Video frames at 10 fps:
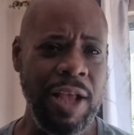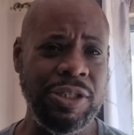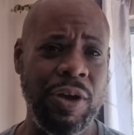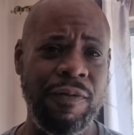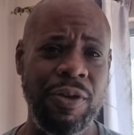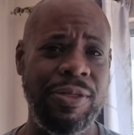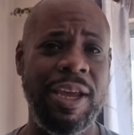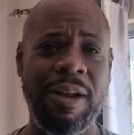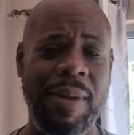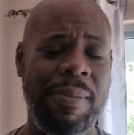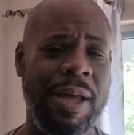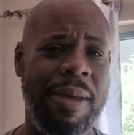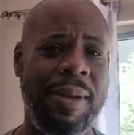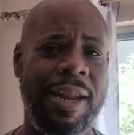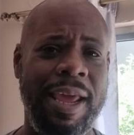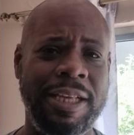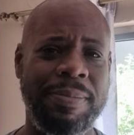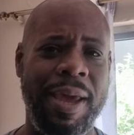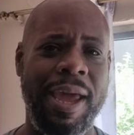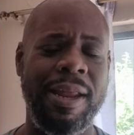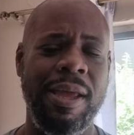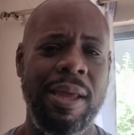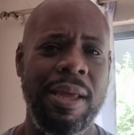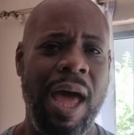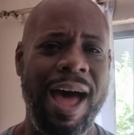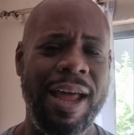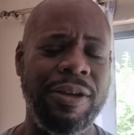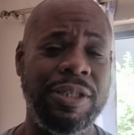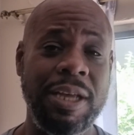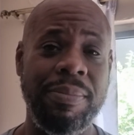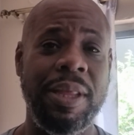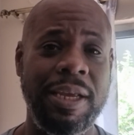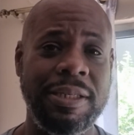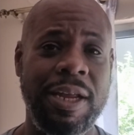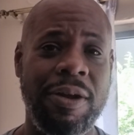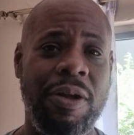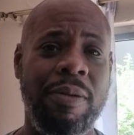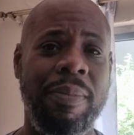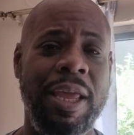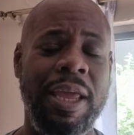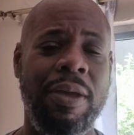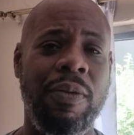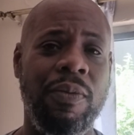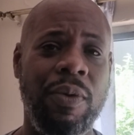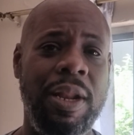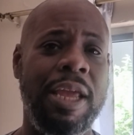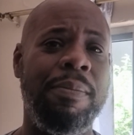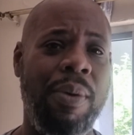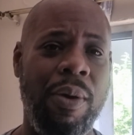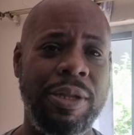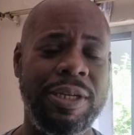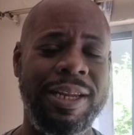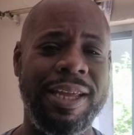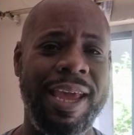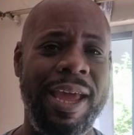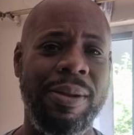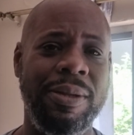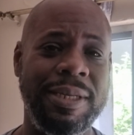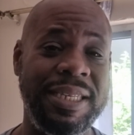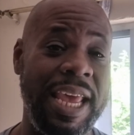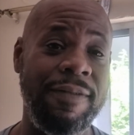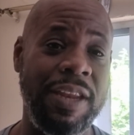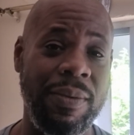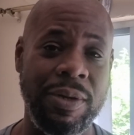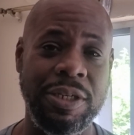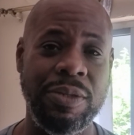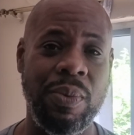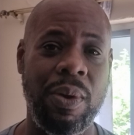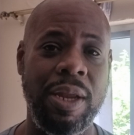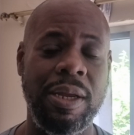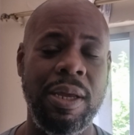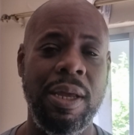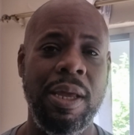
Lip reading: So if you're thinking about becoming an expat, there's some things that are going to be really important to look at. Safety, which is one.